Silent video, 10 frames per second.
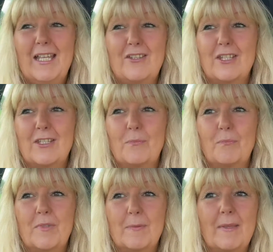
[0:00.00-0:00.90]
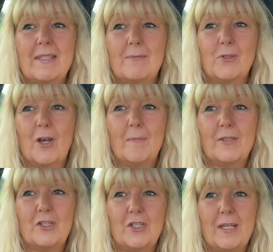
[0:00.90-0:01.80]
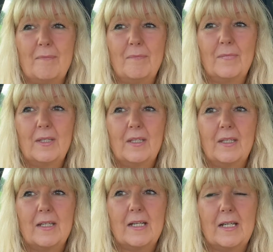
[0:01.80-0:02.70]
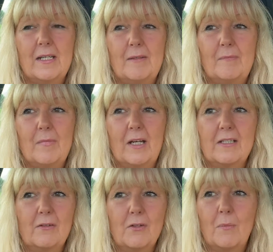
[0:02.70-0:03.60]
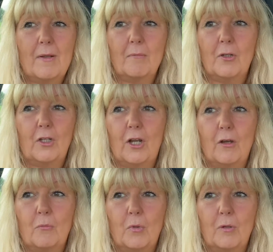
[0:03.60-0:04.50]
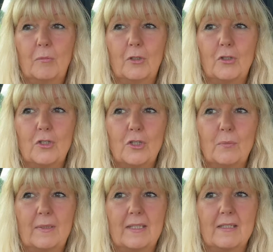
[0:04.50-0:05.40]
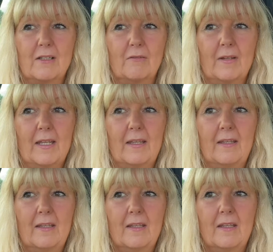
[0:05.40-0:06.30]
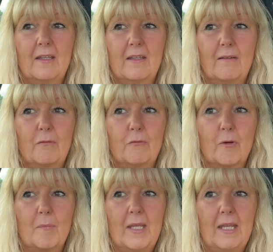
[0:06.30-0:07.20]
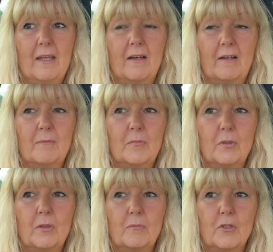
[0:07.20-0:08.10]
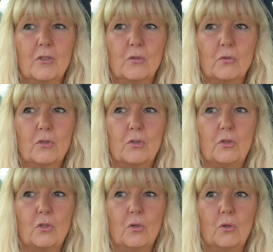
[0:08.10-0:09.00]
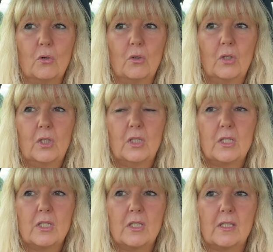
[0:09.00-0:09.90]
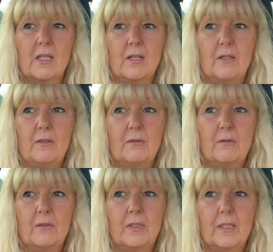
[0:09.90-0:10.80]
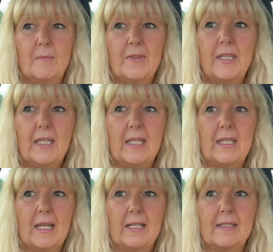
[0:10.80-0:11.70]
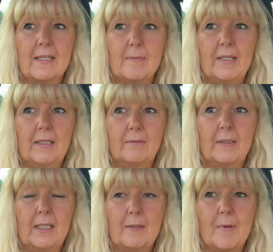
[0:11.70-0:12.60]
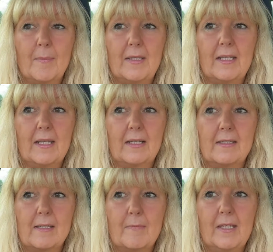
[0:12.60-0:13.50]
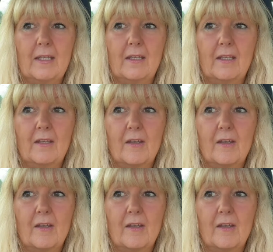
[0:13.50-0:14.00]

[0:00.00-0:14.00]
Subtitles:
just spend some time at the gym. I don't know where I'm going to go and what I'm going to do with this career from here. I'm just not too sure. So I'm thinking academic. I'm thinking about being an academic,